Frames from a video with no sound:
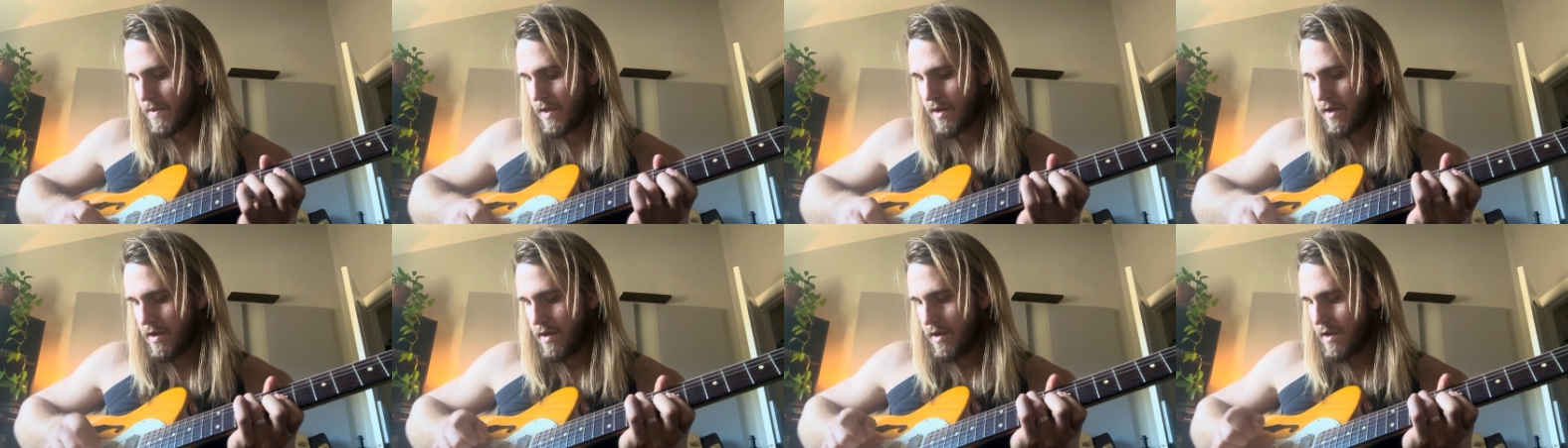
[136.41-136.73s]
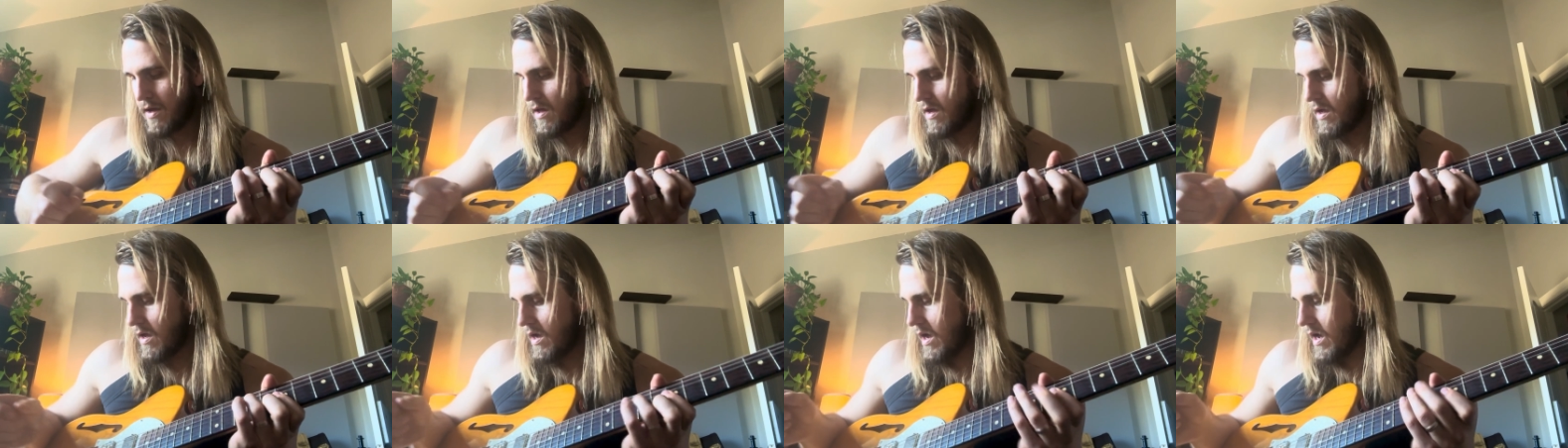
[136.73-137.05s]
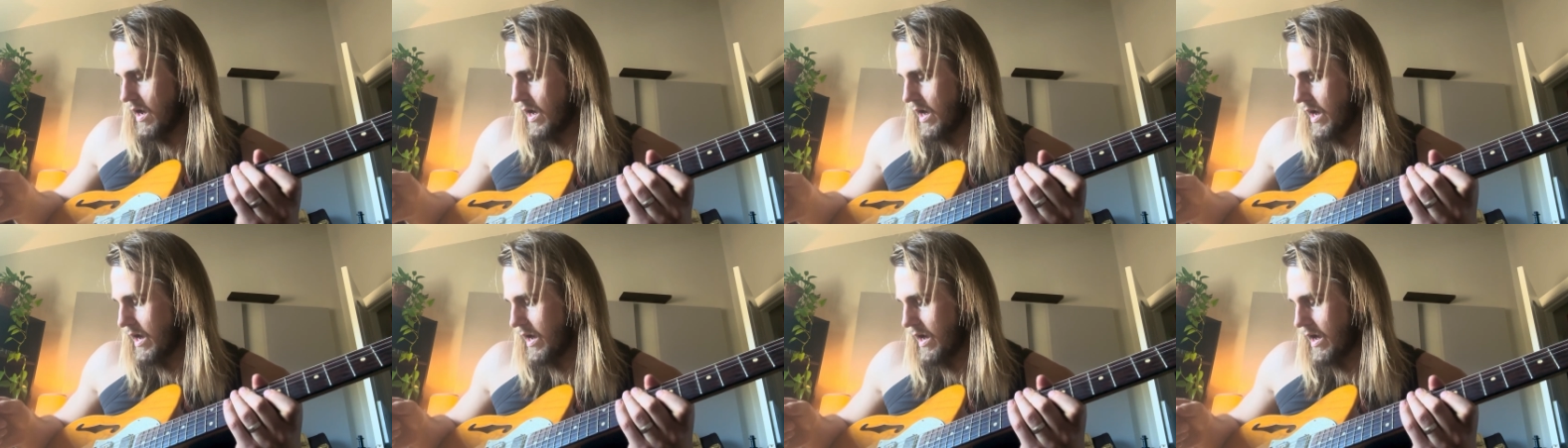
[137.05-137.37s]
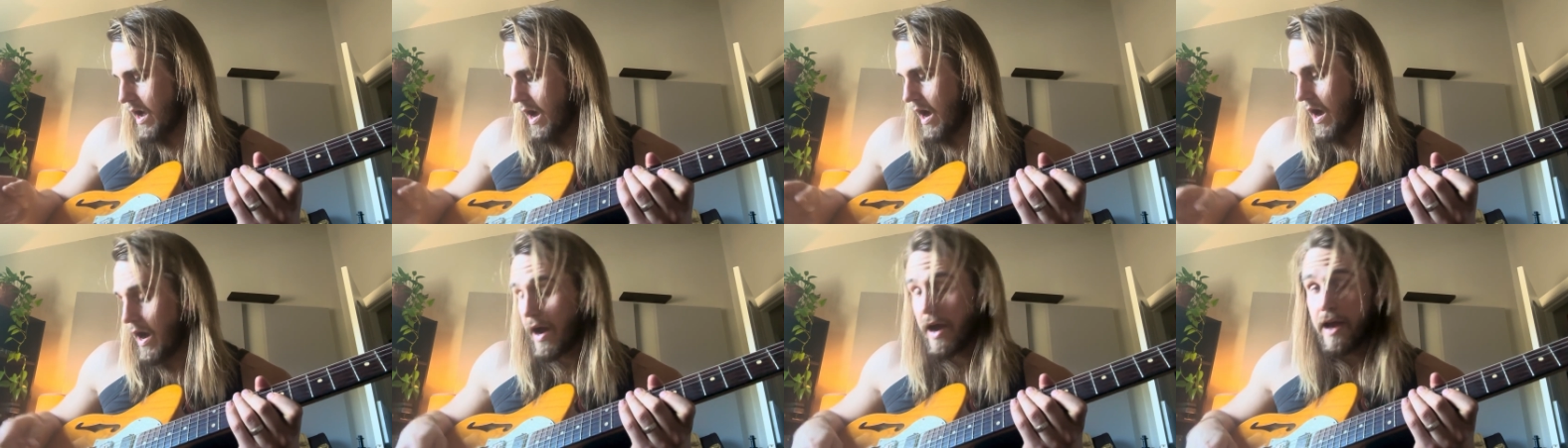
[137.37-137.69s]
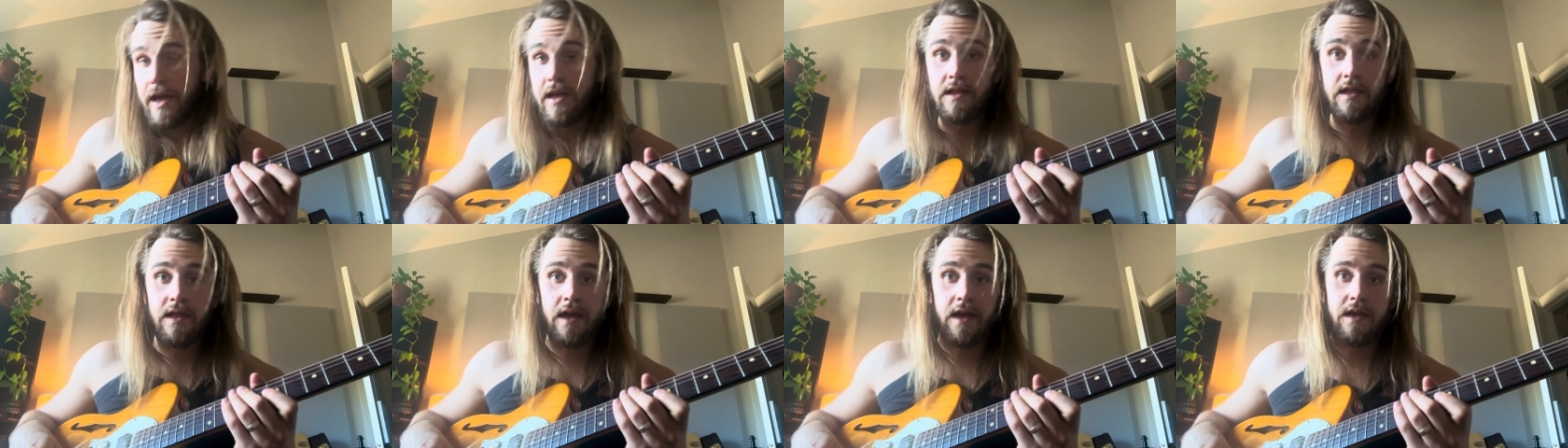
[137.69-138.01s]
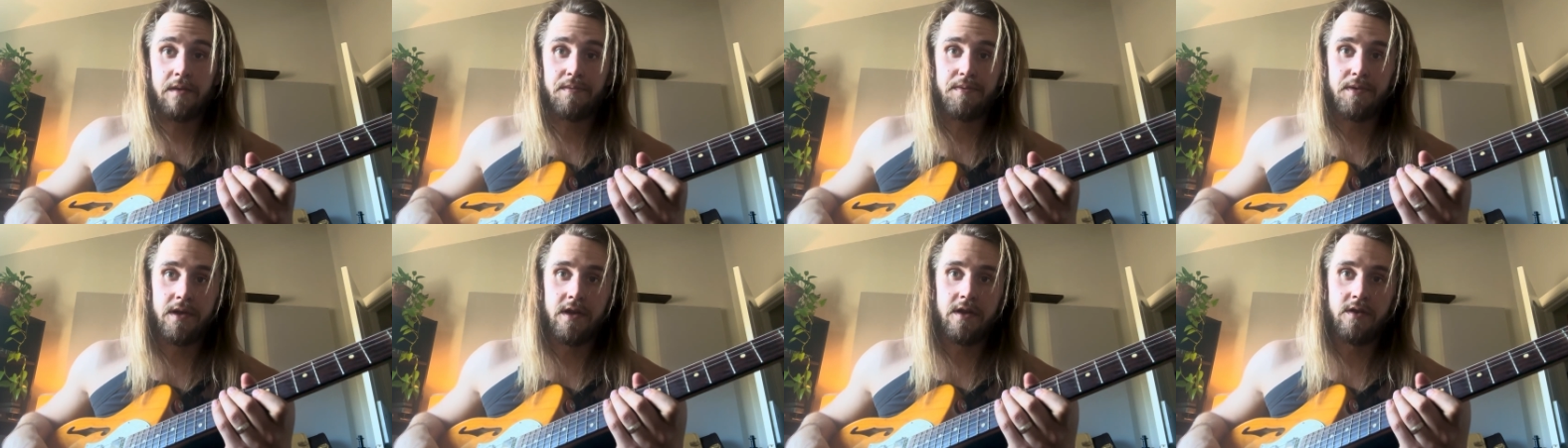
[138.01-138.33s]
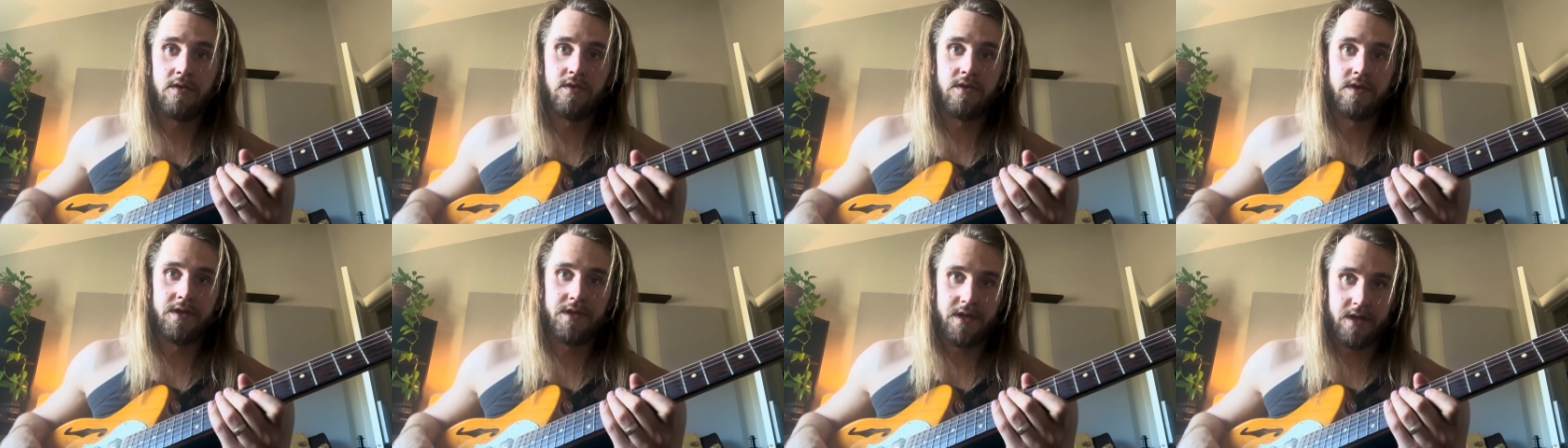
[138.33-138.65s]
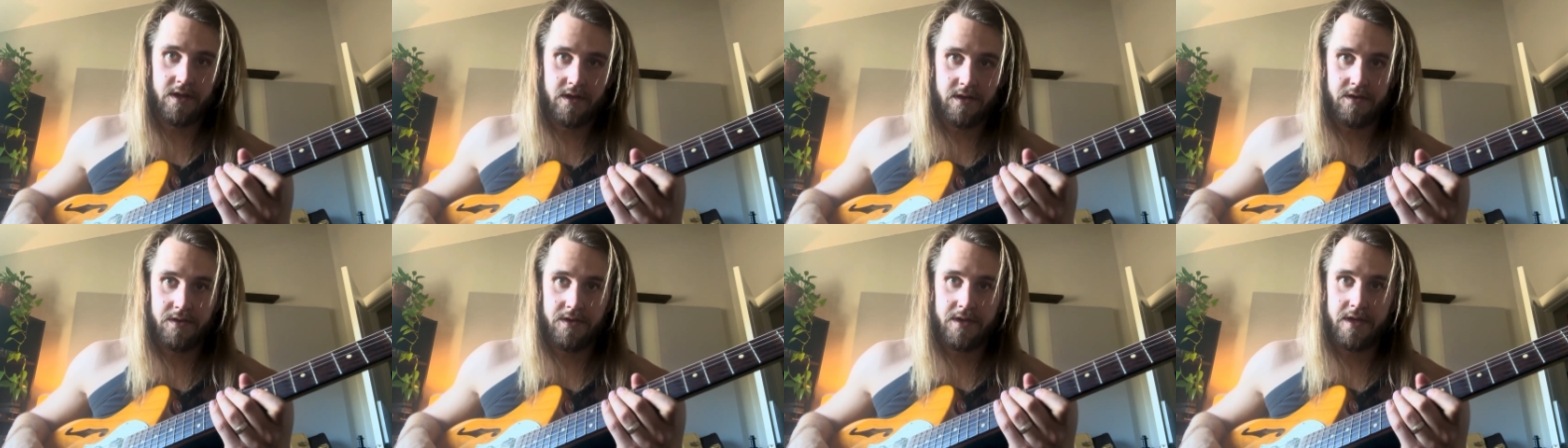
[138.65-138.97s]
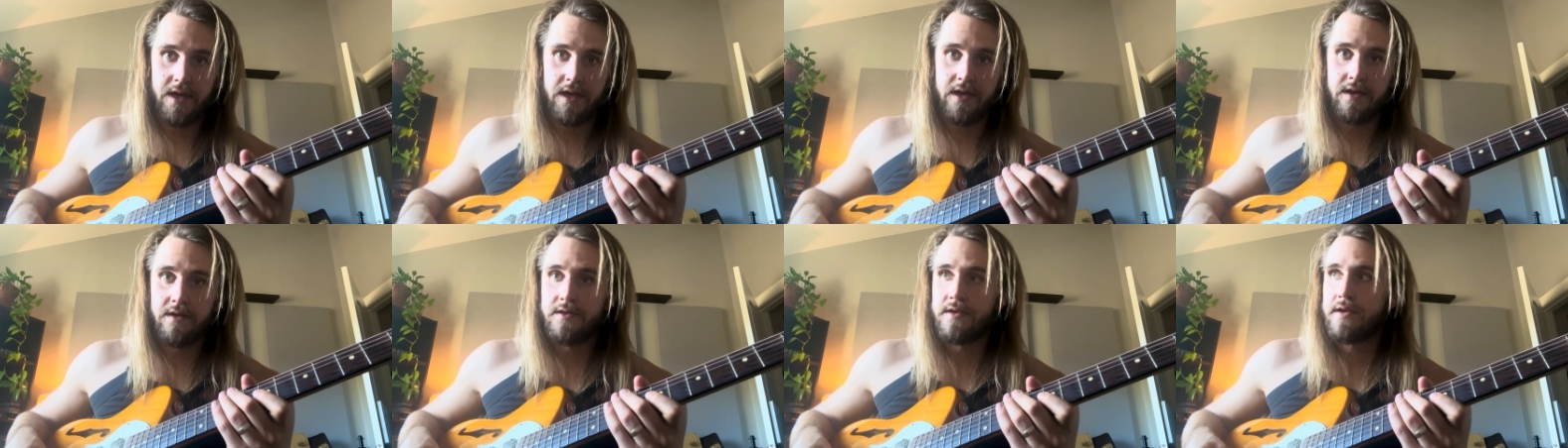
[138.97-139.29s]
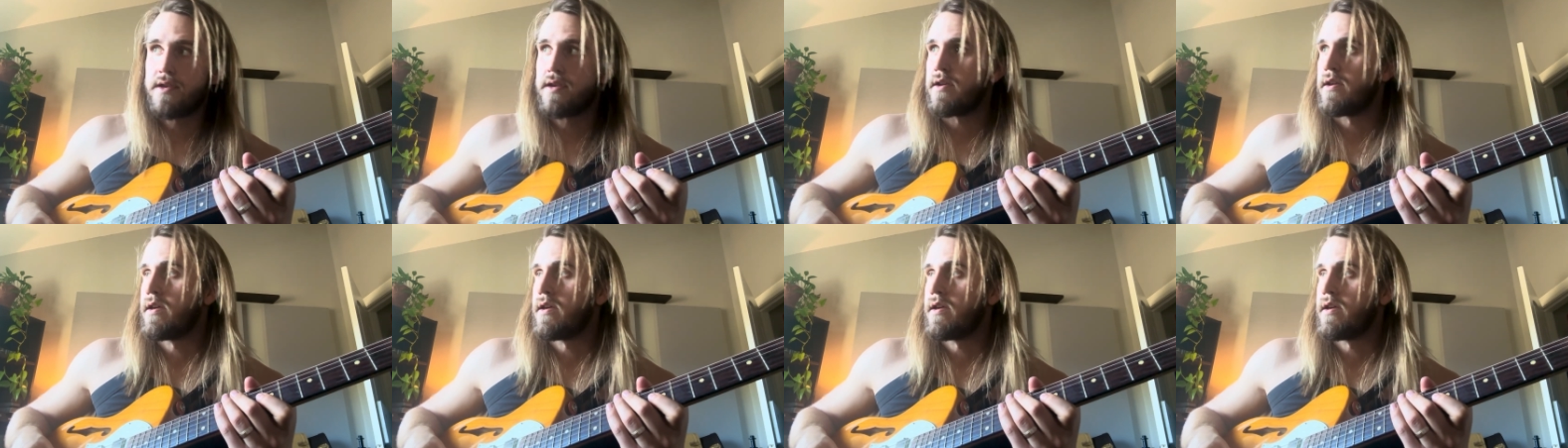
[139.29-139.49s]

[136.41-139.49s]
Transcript: I like playing horizontal scales.